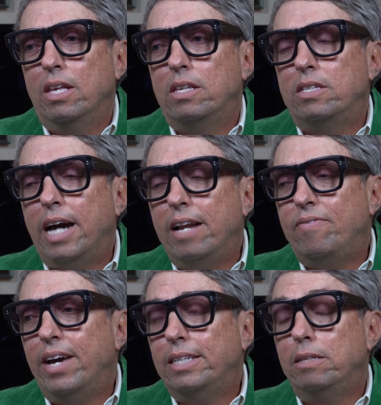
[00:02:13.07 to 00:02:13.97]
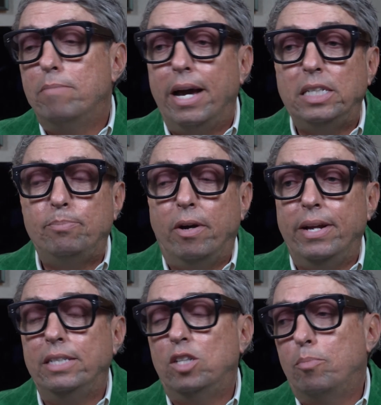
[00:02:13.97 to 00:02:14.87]
Side effects, in my
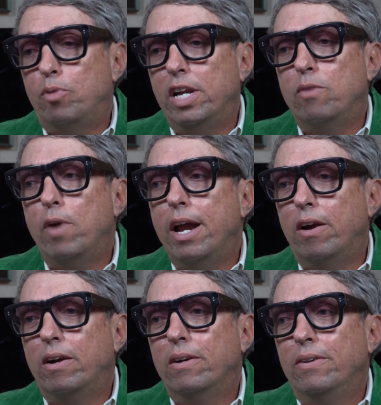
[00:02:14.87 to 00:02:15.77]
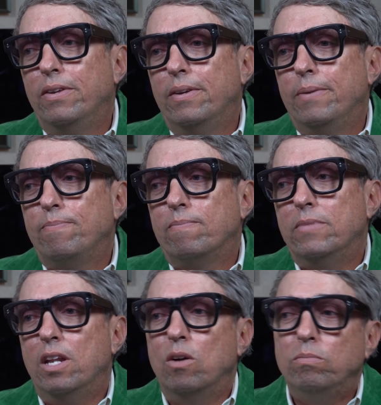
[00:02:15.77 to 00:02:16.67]
experience, are pretty rare.
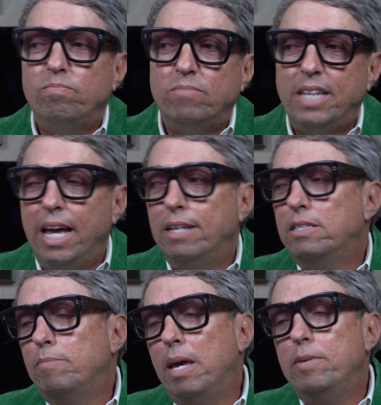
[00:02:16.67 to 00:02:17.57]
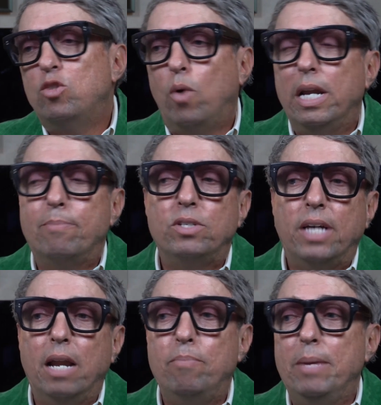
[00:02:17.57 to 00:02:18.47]
You know, 10 to maybe
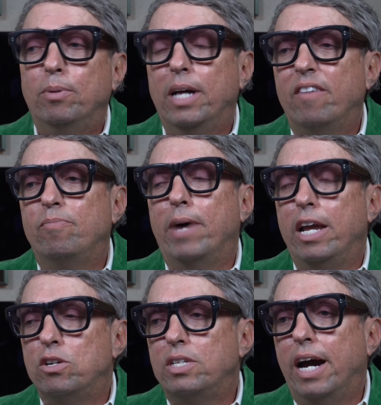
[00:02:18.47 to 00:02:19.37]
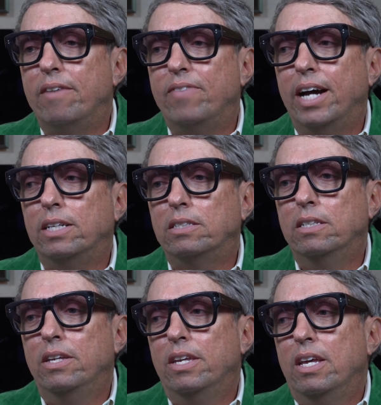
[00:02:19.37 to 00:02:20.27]
20% of people have minor side effects.
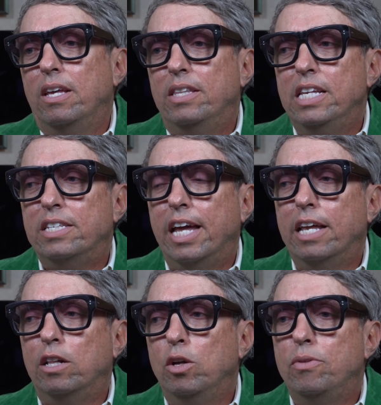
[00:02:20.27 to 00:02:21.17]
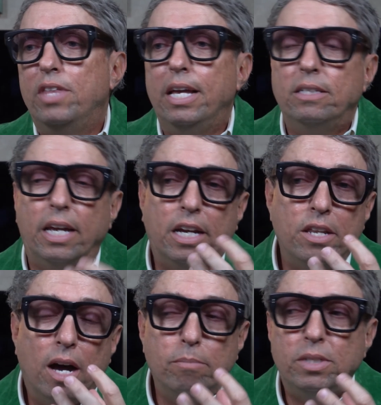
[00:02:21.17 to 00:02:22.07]
These can include things like a
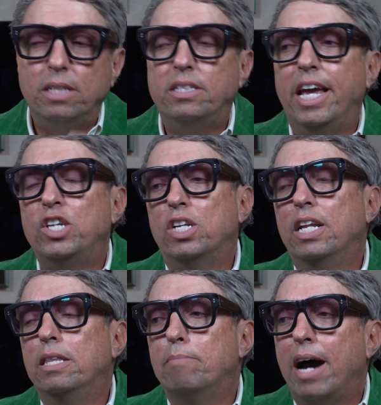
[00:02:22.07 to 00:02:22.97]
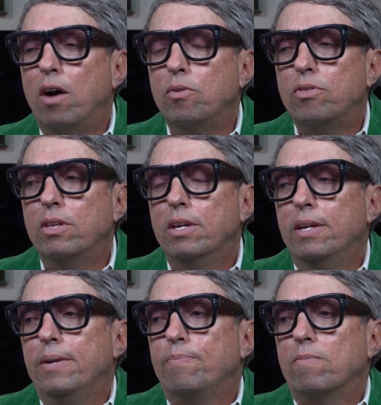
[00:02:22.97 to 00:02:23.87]
numb sensation in the mouth,
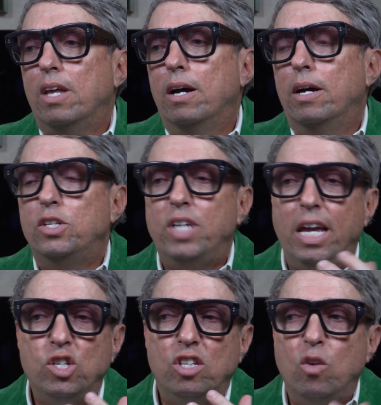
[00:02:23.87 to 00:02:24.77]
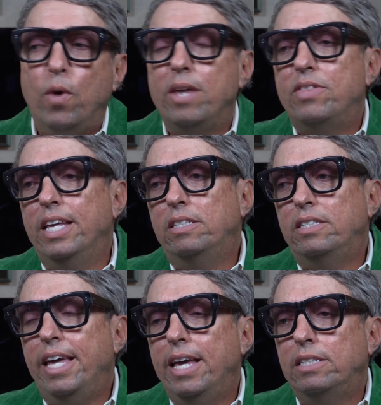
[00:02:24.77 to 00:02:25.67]
uh, a change in the way things
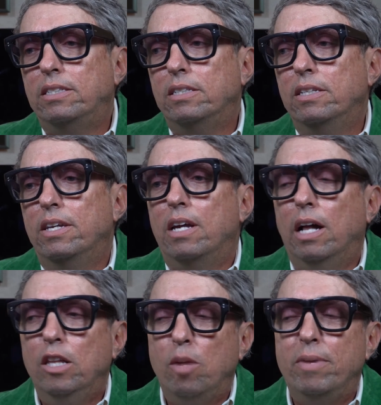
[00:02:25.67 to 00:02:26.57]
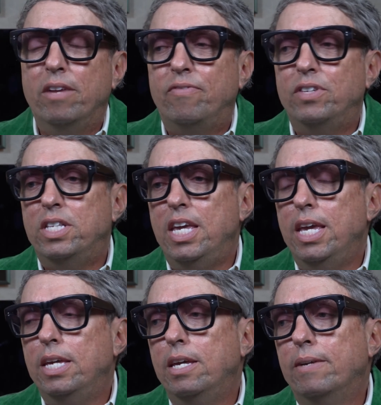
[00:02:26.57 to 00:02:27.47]
taste, a little bit of
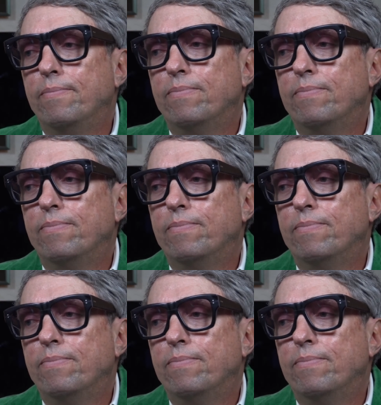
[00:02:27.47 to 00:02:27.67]
fatigue,